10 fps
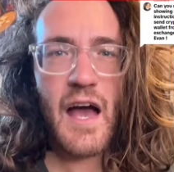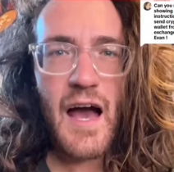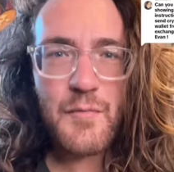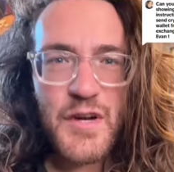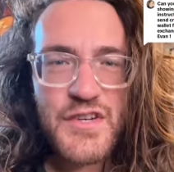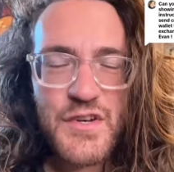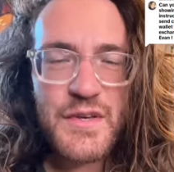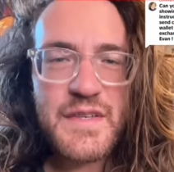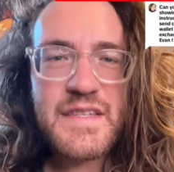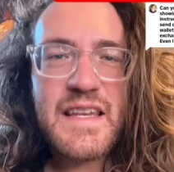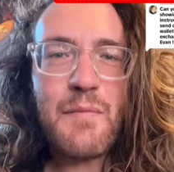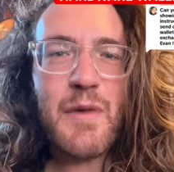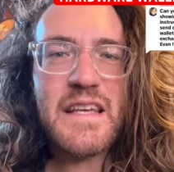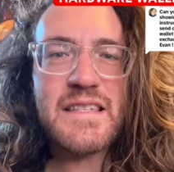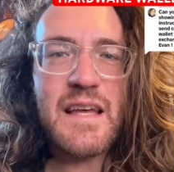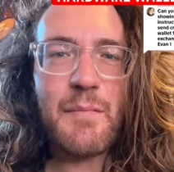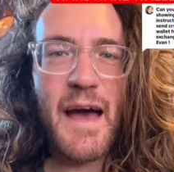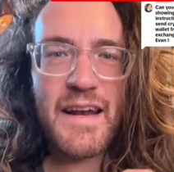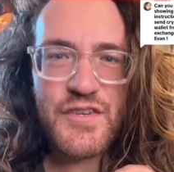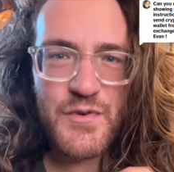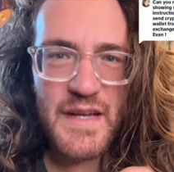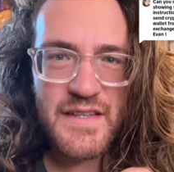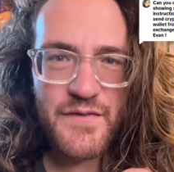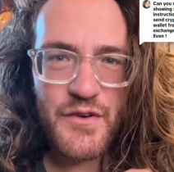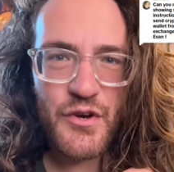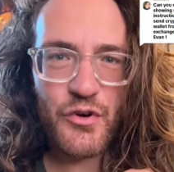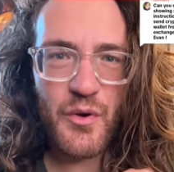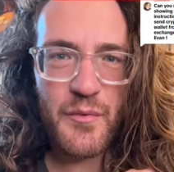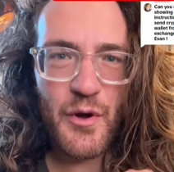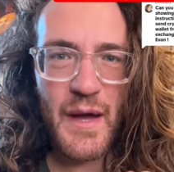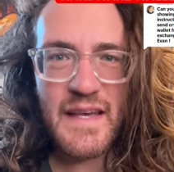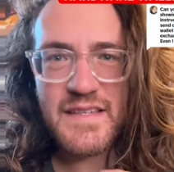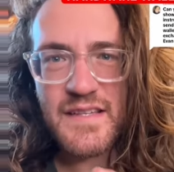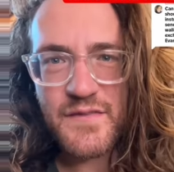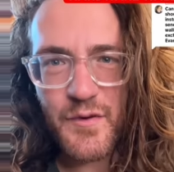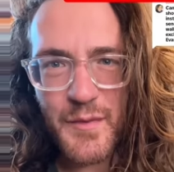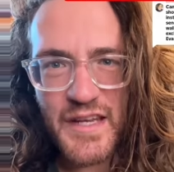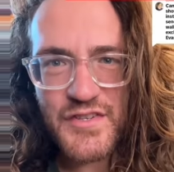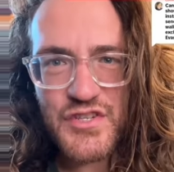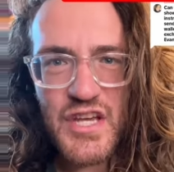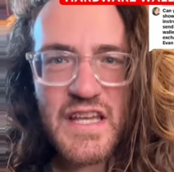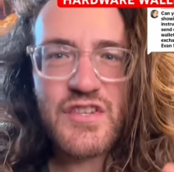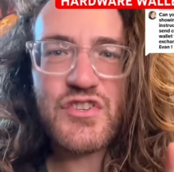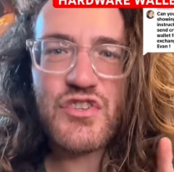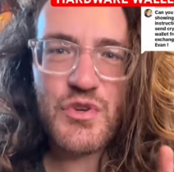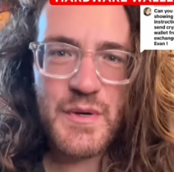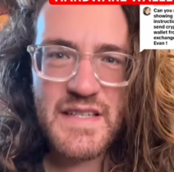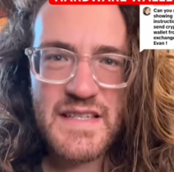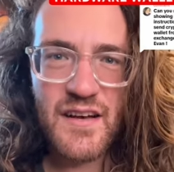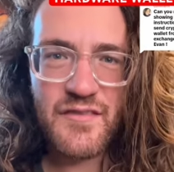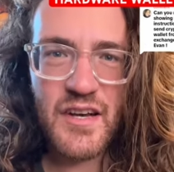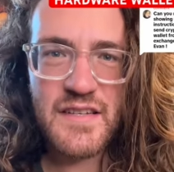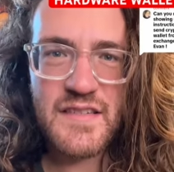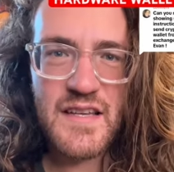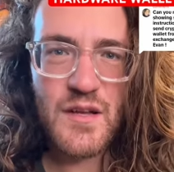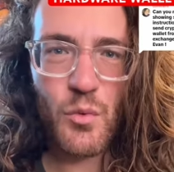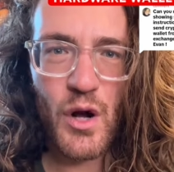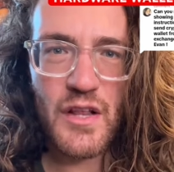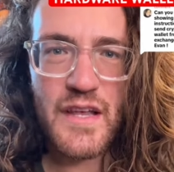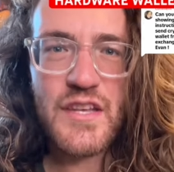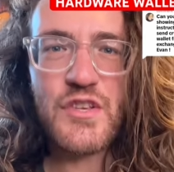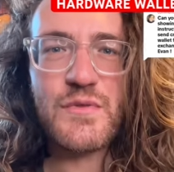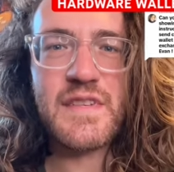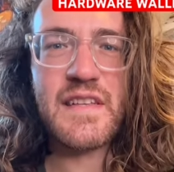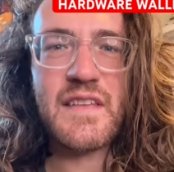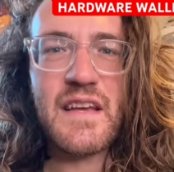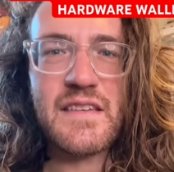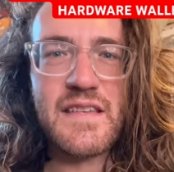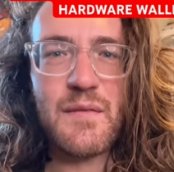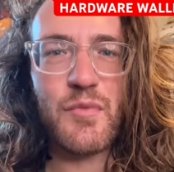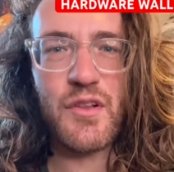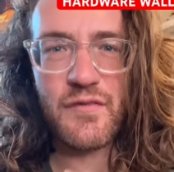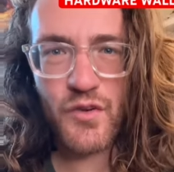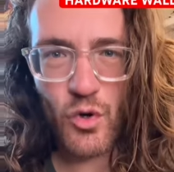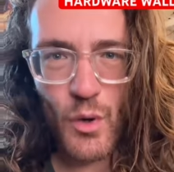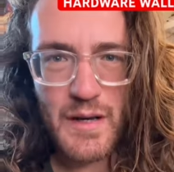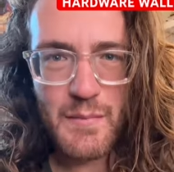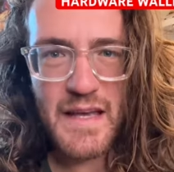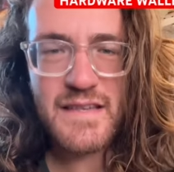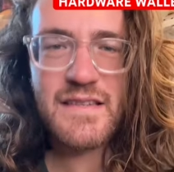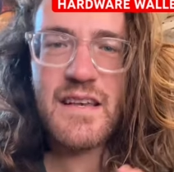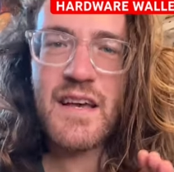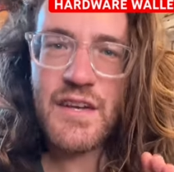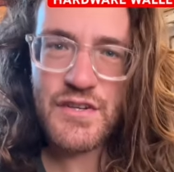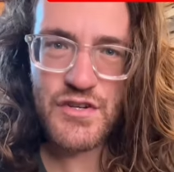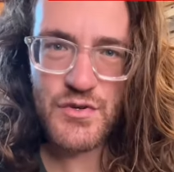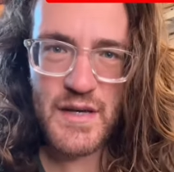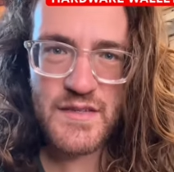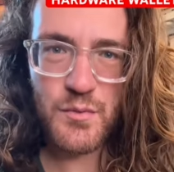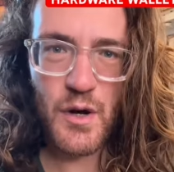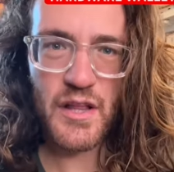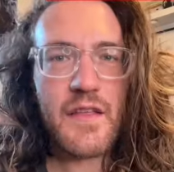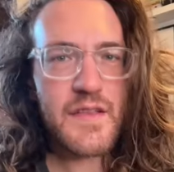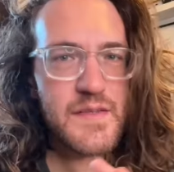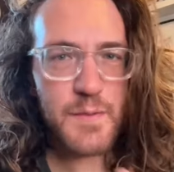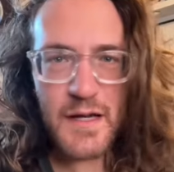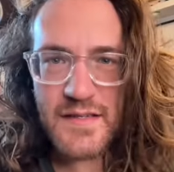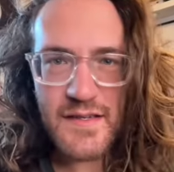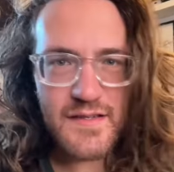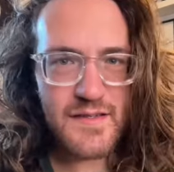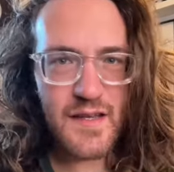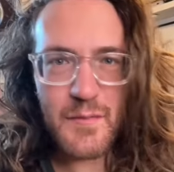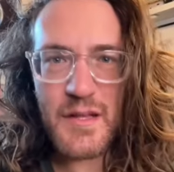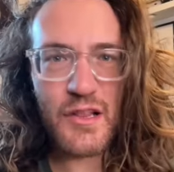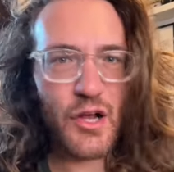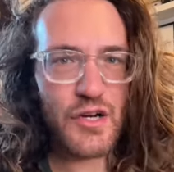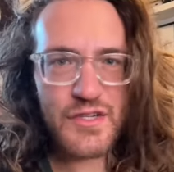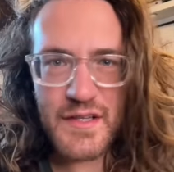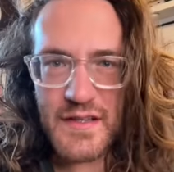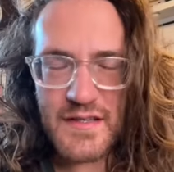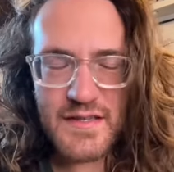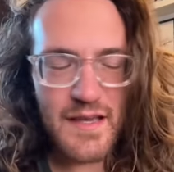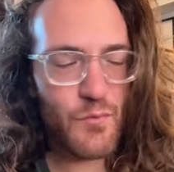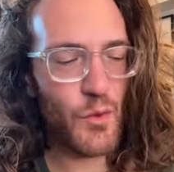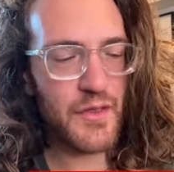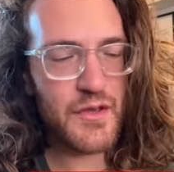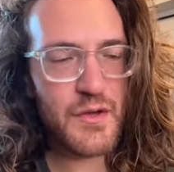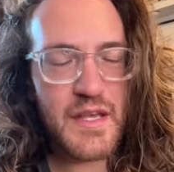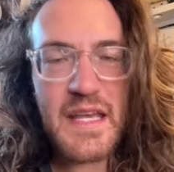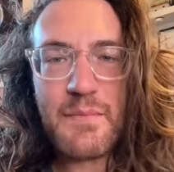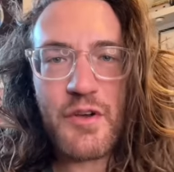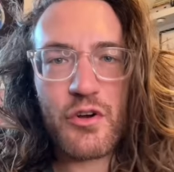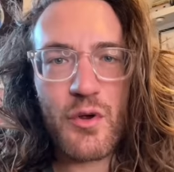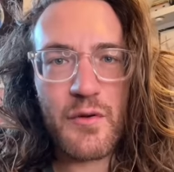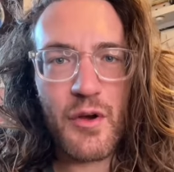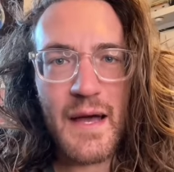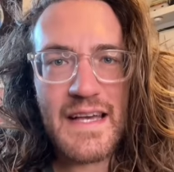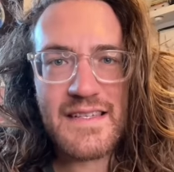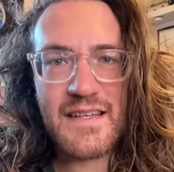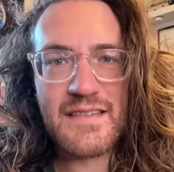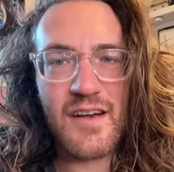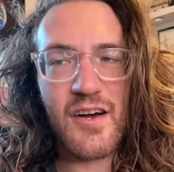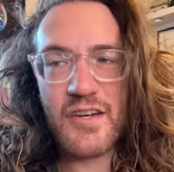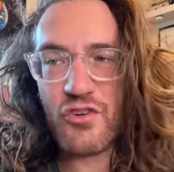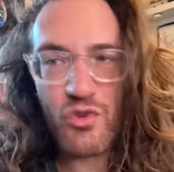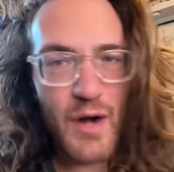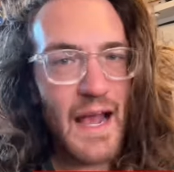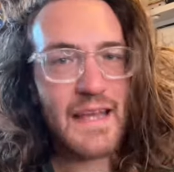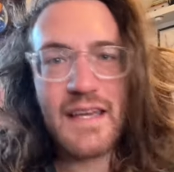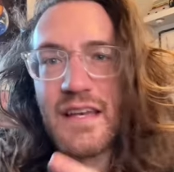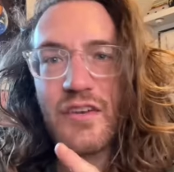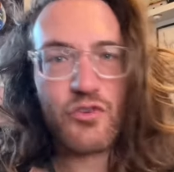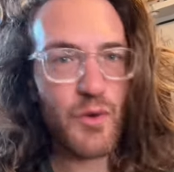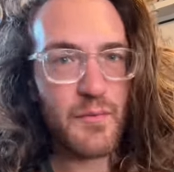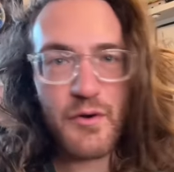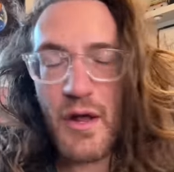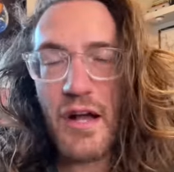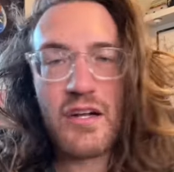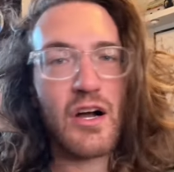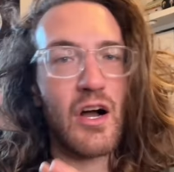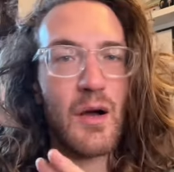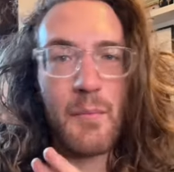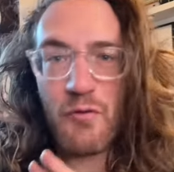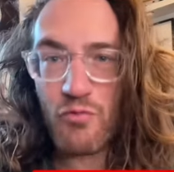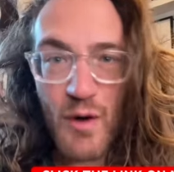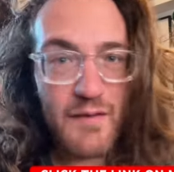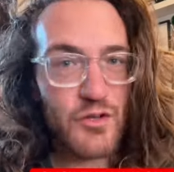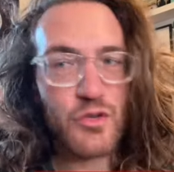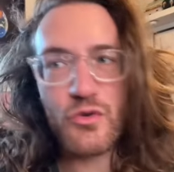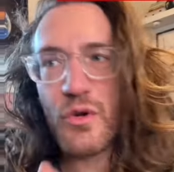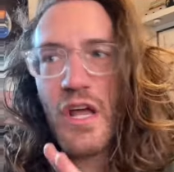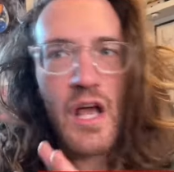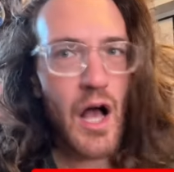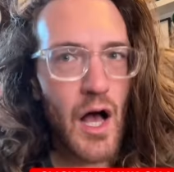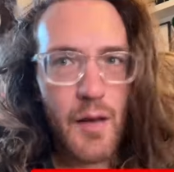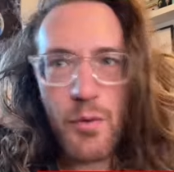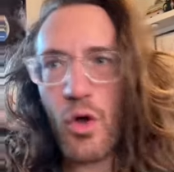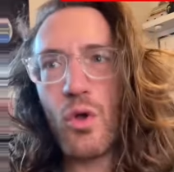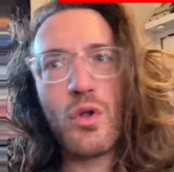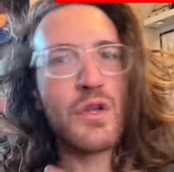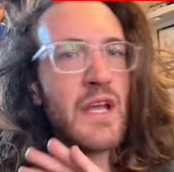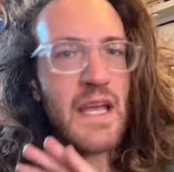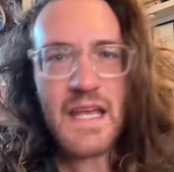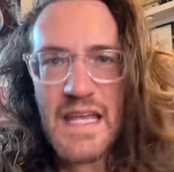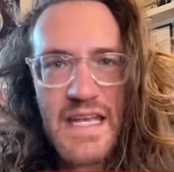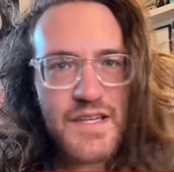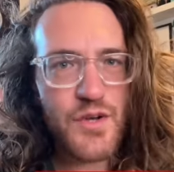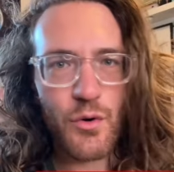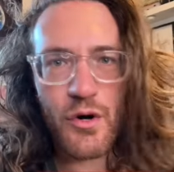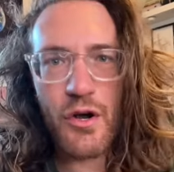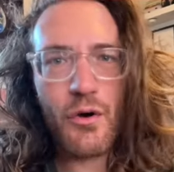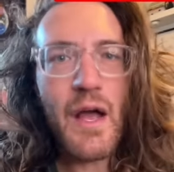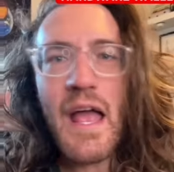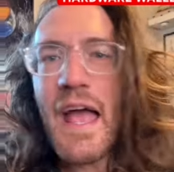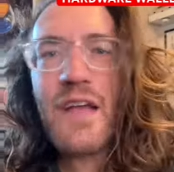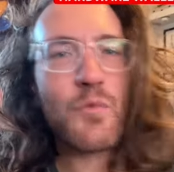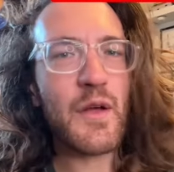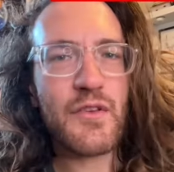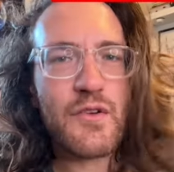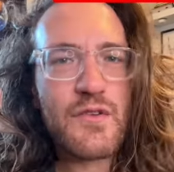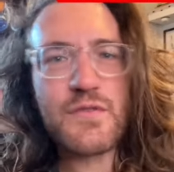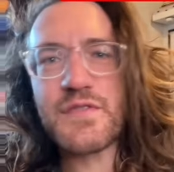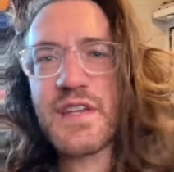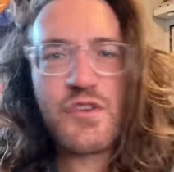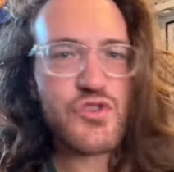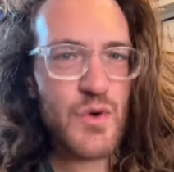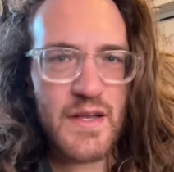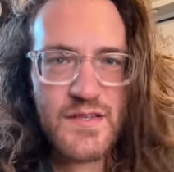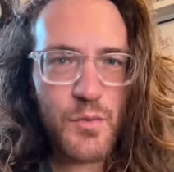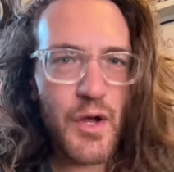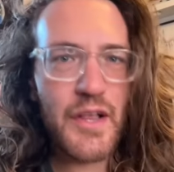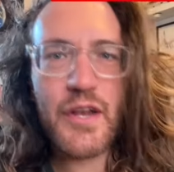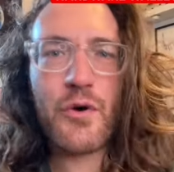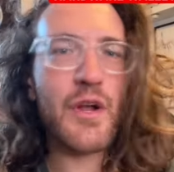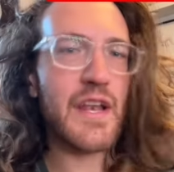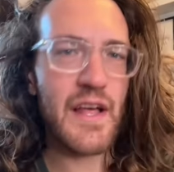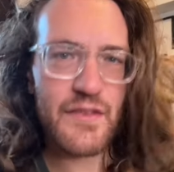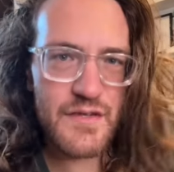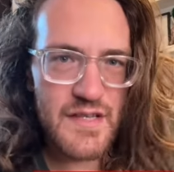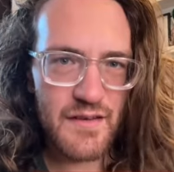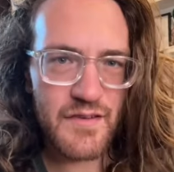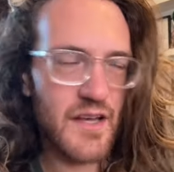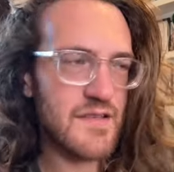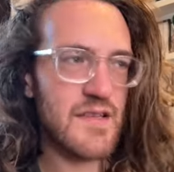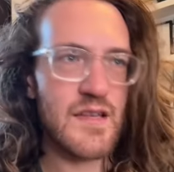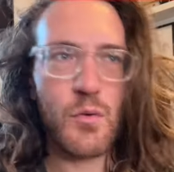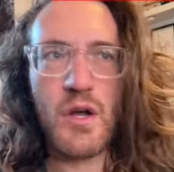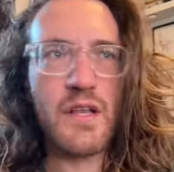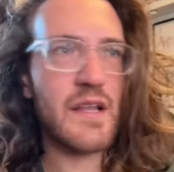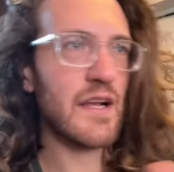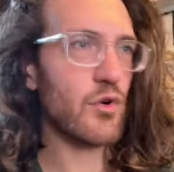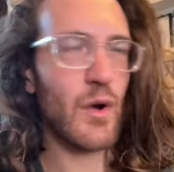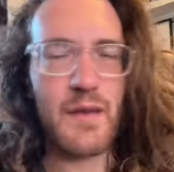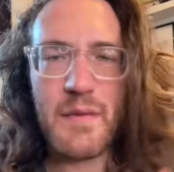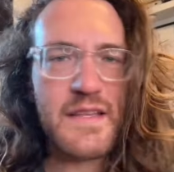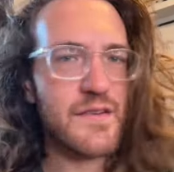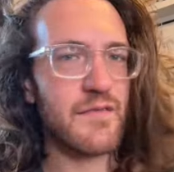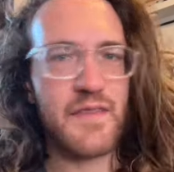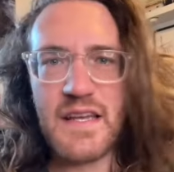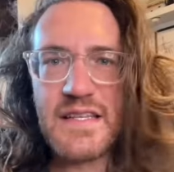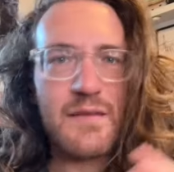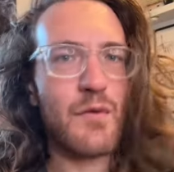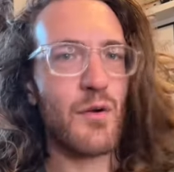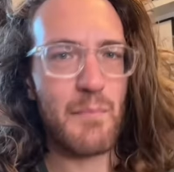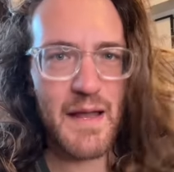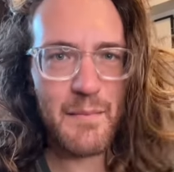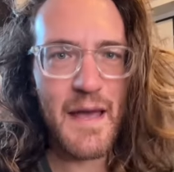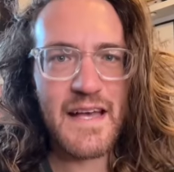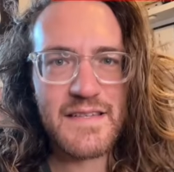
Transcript: going to show you step by step how to transfer your crypto assets from an exchange to a self-custody wallet using the example of Coinbase to Trust Wallet. This process is going to be largely the same whether you keep your crypto assets on Kraken, Crypto.com, Revolut, Uphold, eToro, and whether you're using Trust Wallet or another self-custody wallet like Coinbase or Phantom or MetaMask.